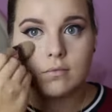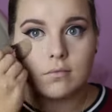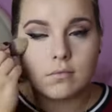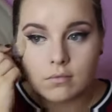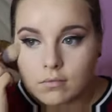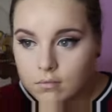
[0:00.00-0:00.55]

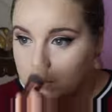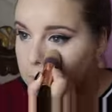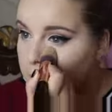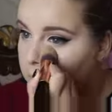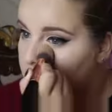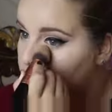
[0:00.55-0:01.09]

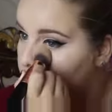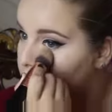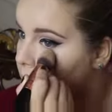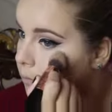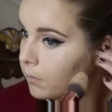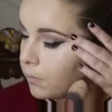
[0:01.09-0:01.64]

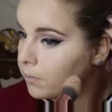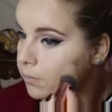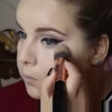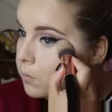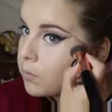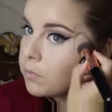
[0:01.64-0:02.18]

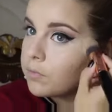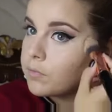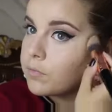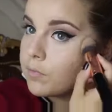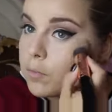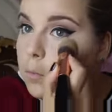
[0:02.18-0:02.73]

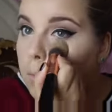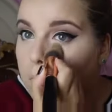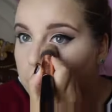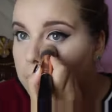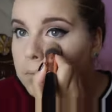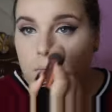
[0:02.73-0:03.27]

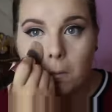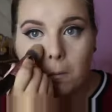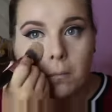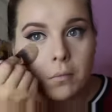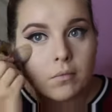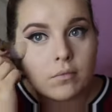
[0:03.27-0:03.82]

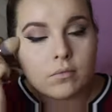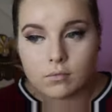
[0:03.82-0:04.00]
(silence)